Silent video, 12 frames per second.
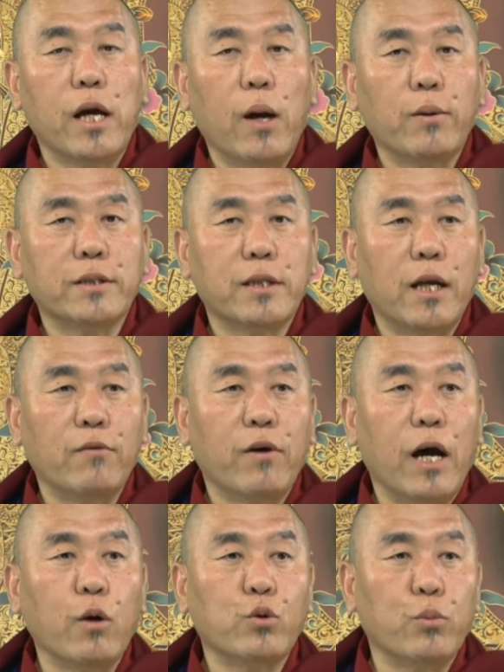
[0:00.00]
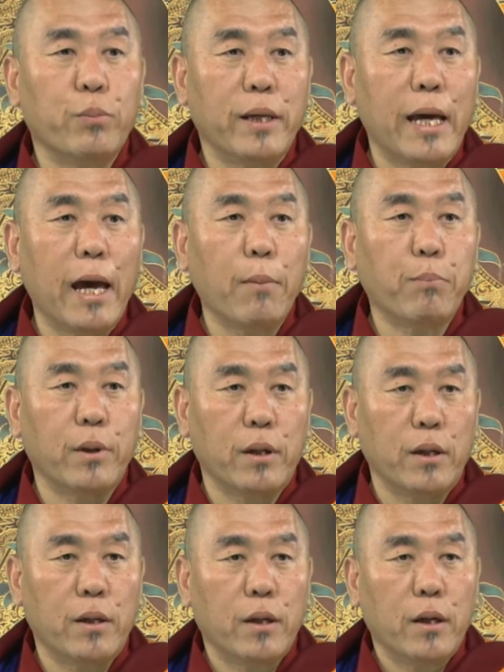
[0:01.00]
ourselves how to be
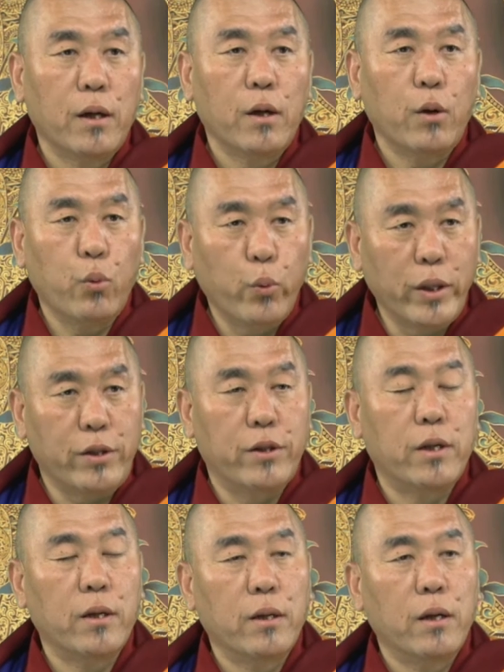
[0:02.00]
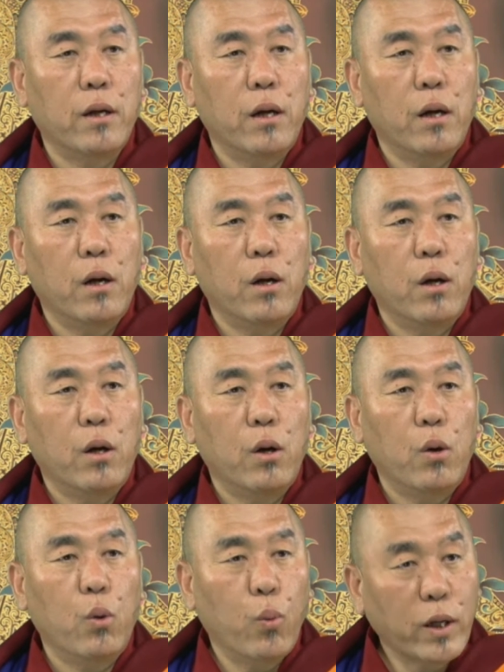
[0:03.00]
happy with
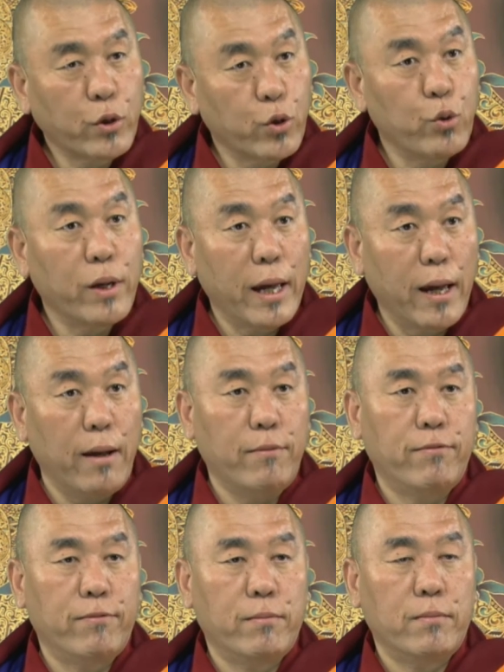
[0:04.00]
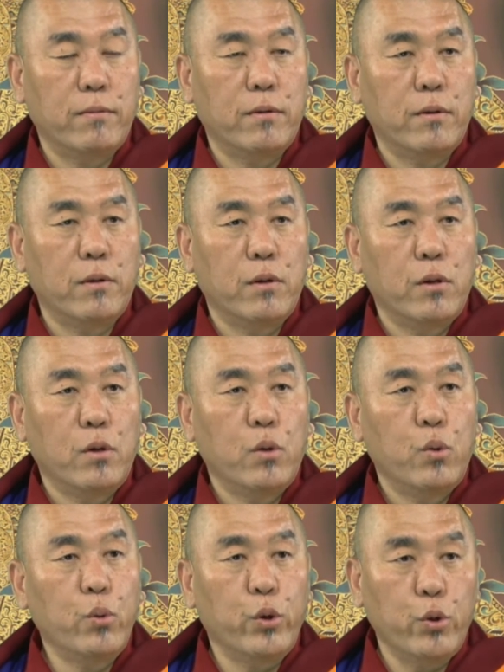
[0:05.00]
what you have,
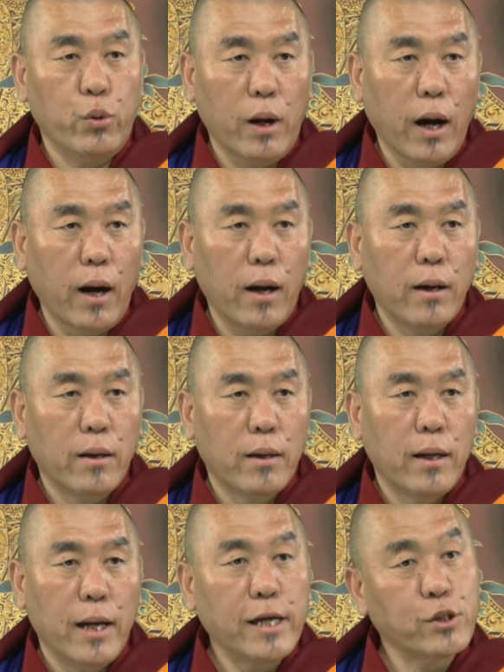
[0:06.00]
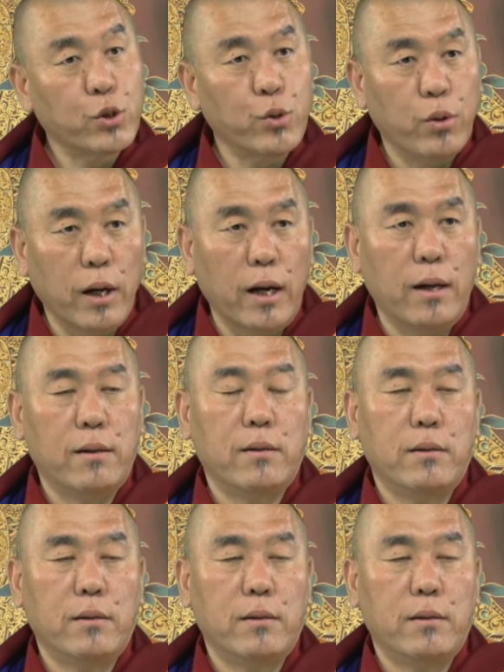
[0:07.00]
who you are, as you are,